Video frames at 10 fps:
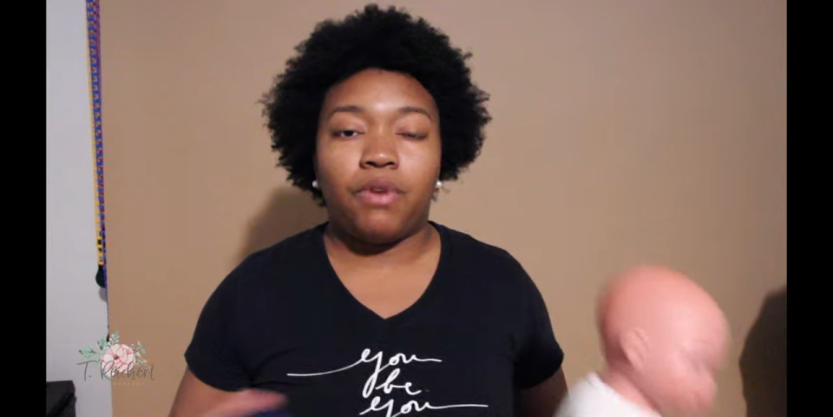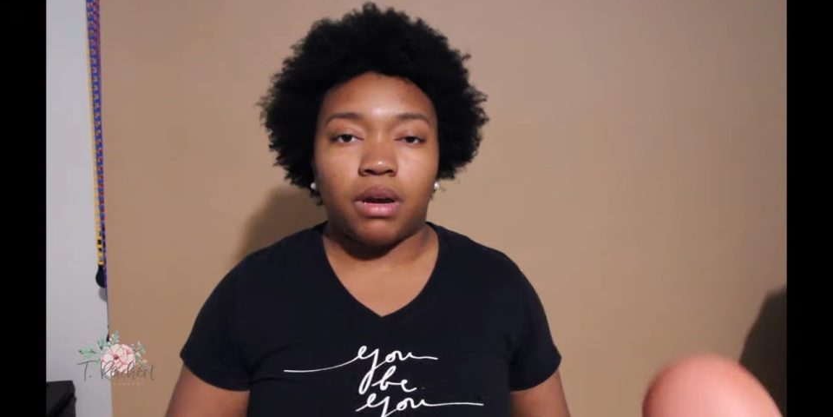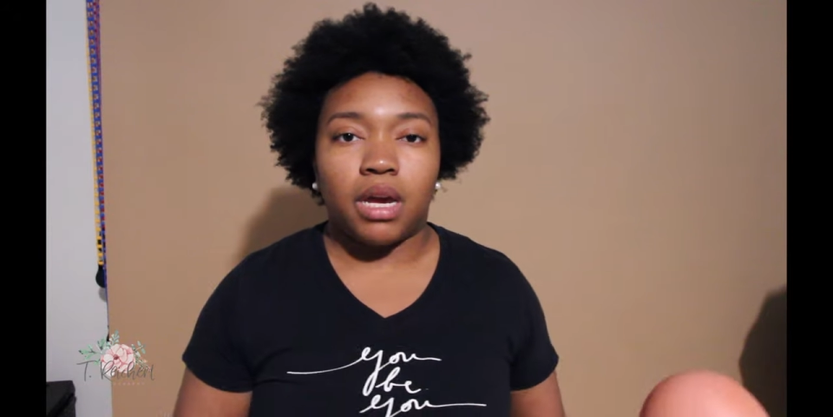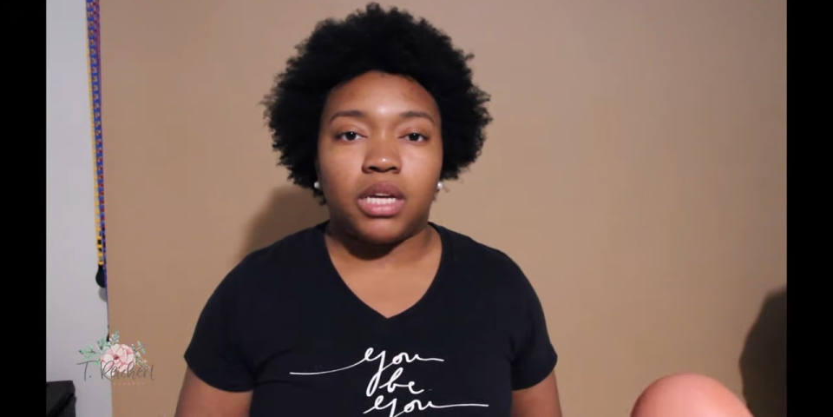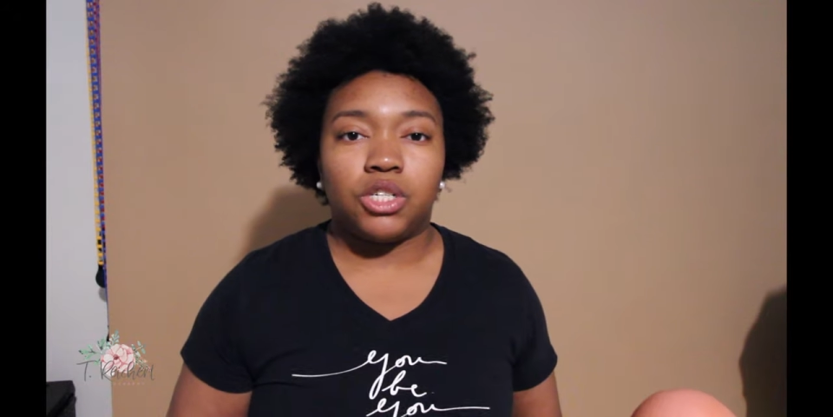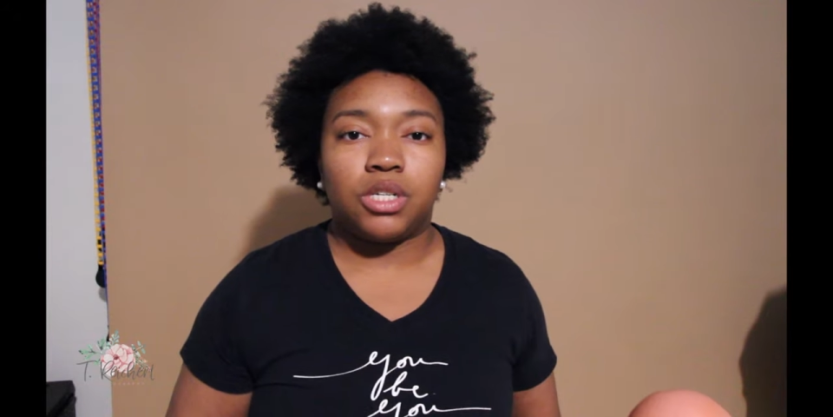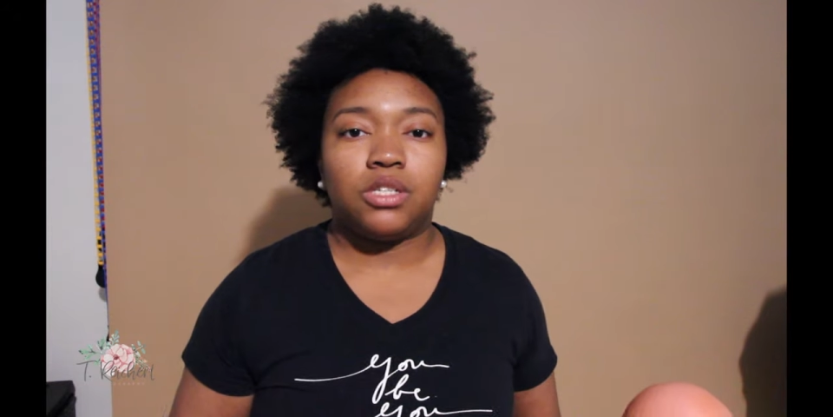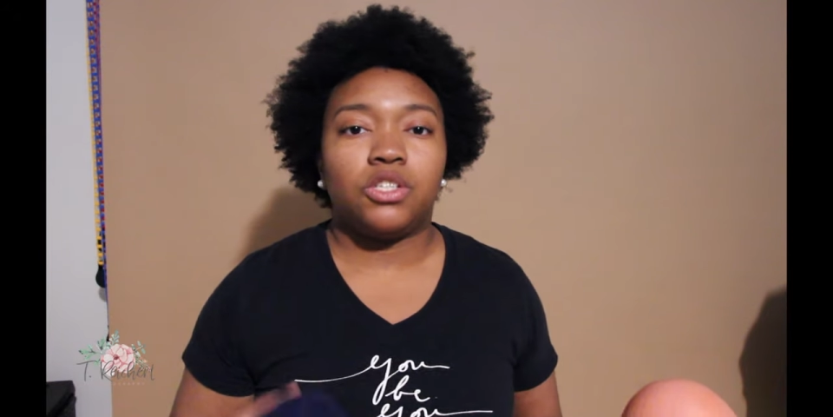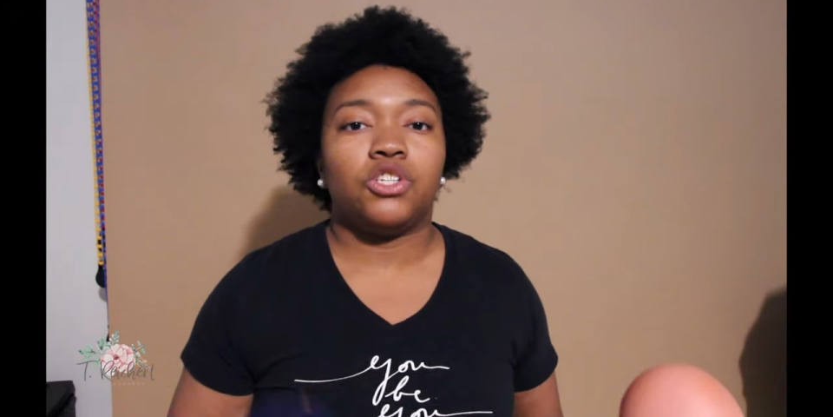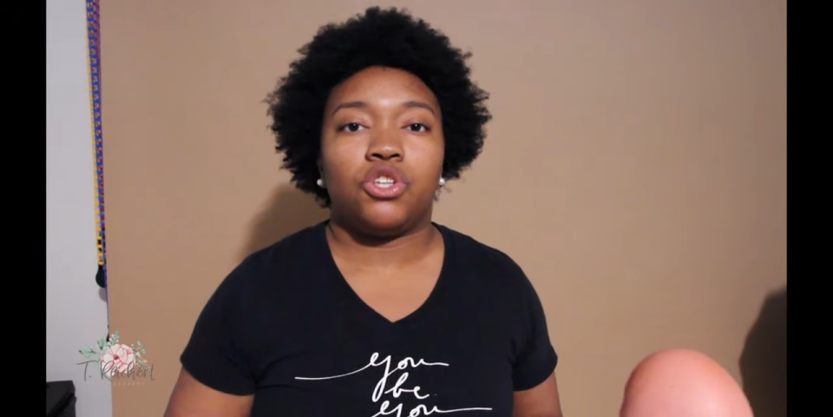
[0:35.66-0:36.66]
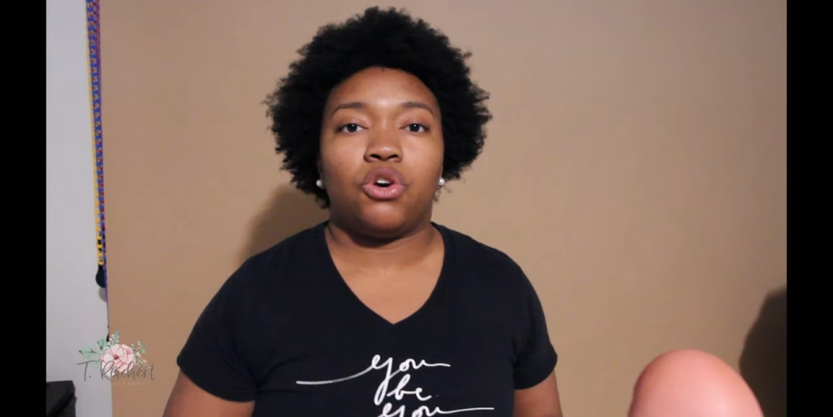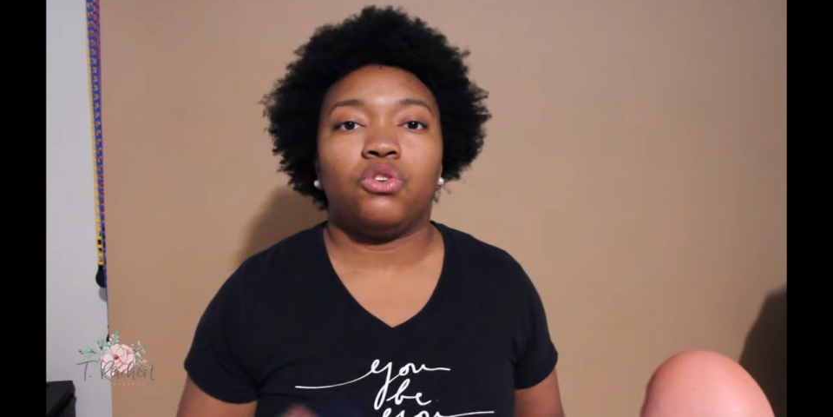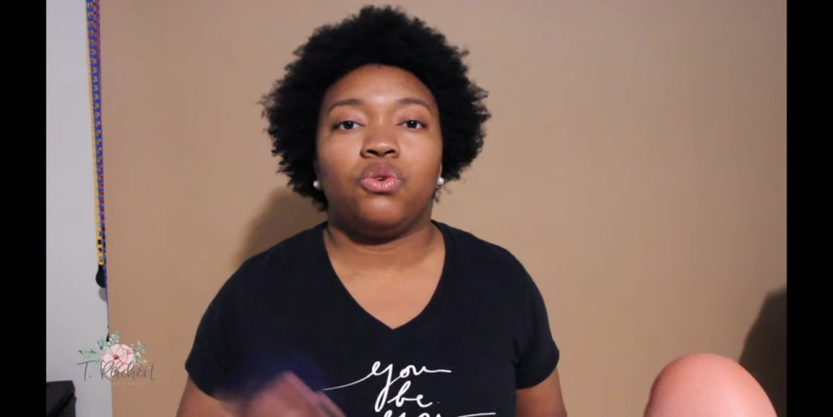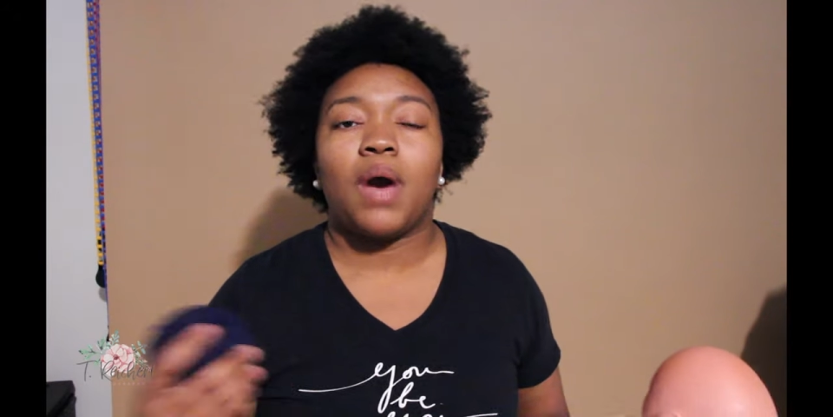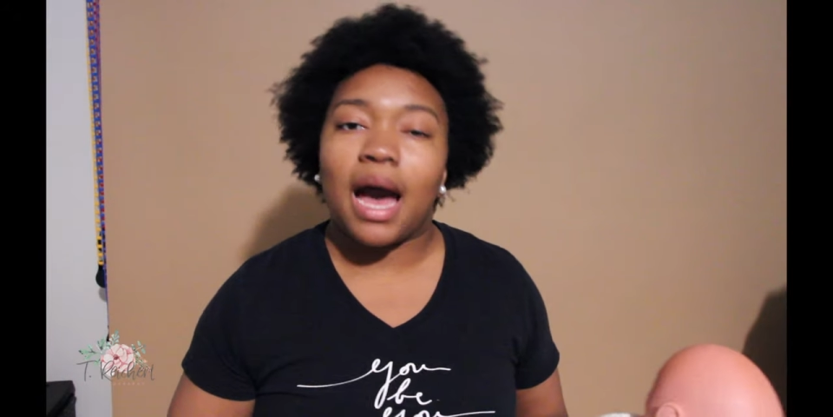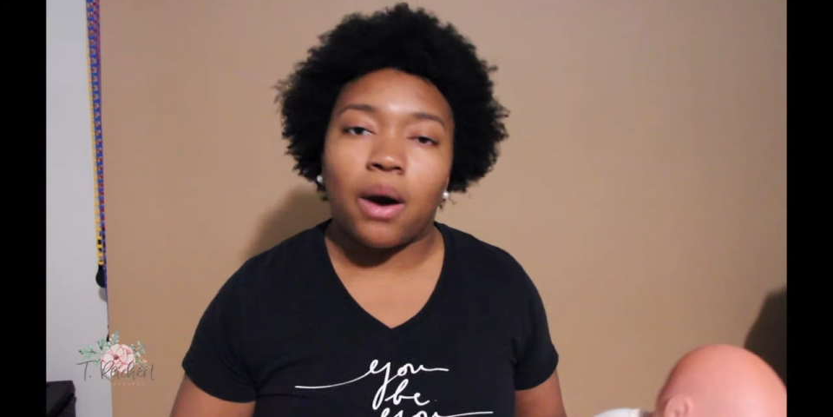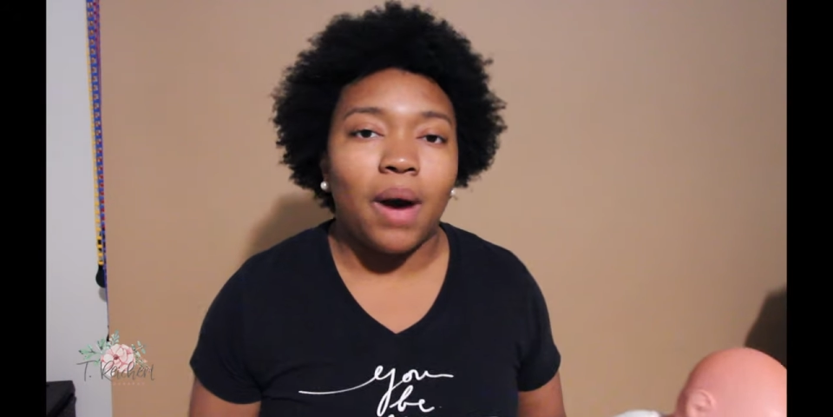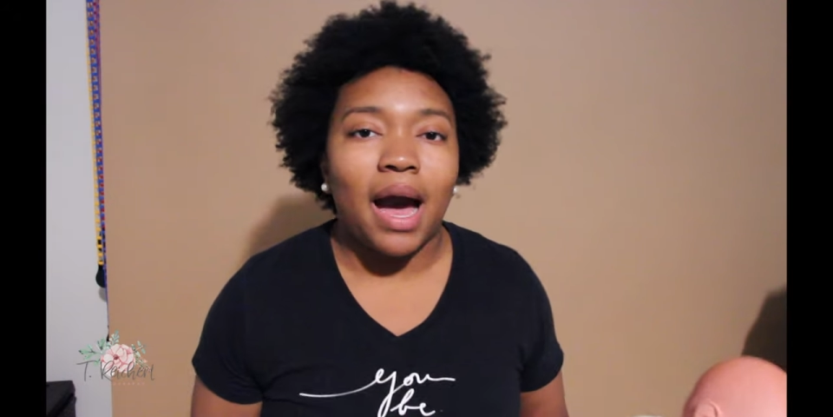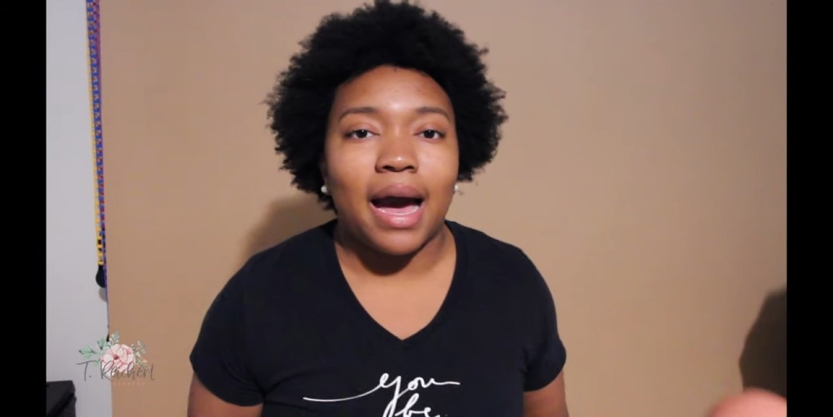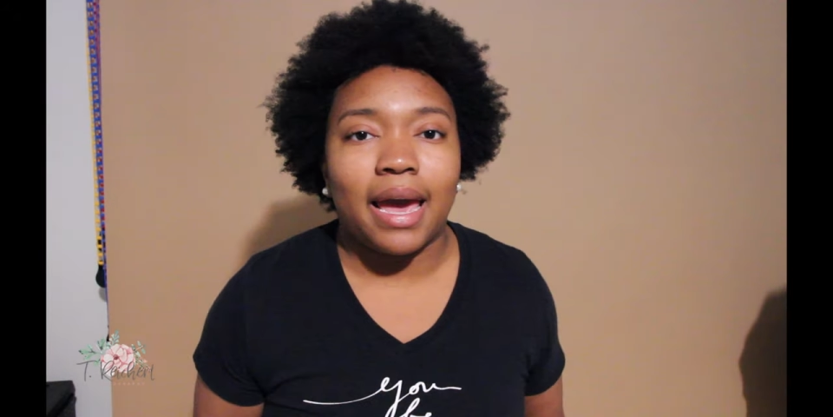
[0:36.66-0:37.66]
variations to show you
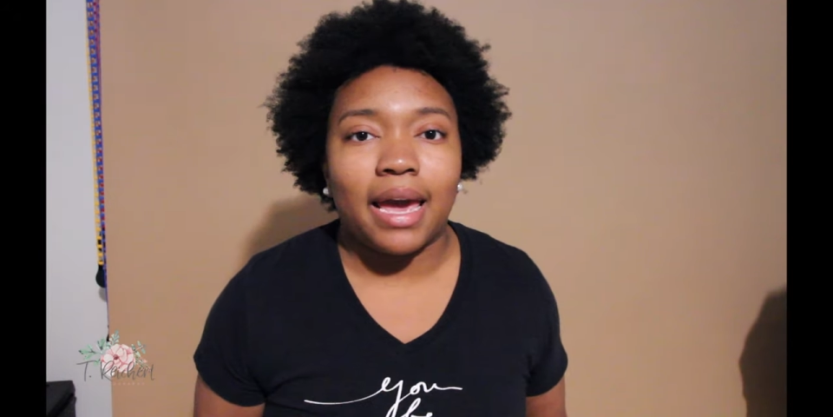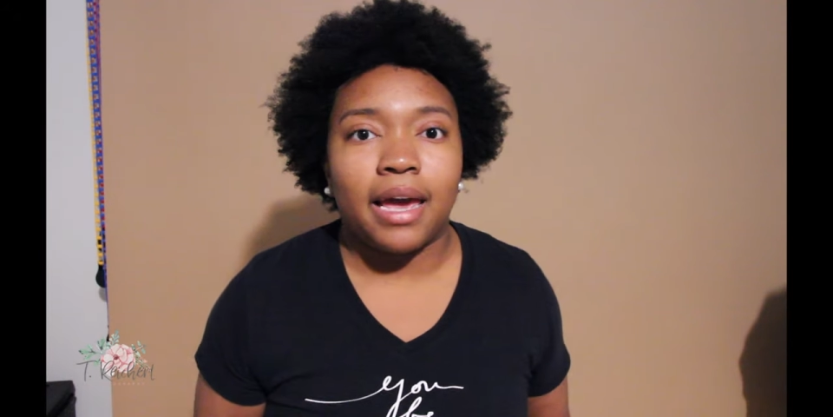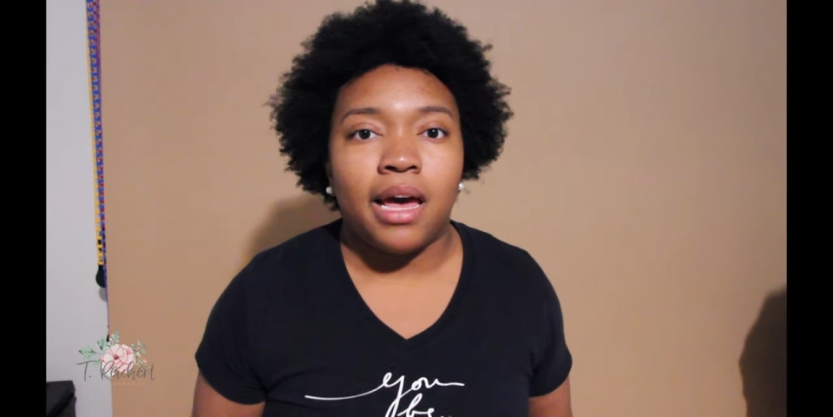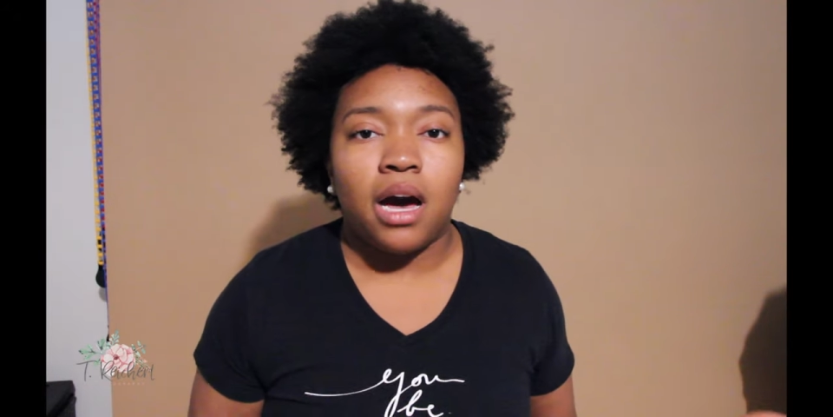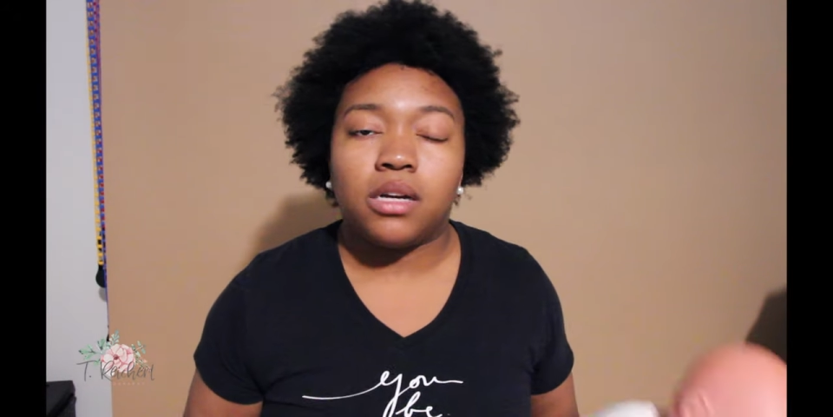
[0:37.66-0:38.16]
how I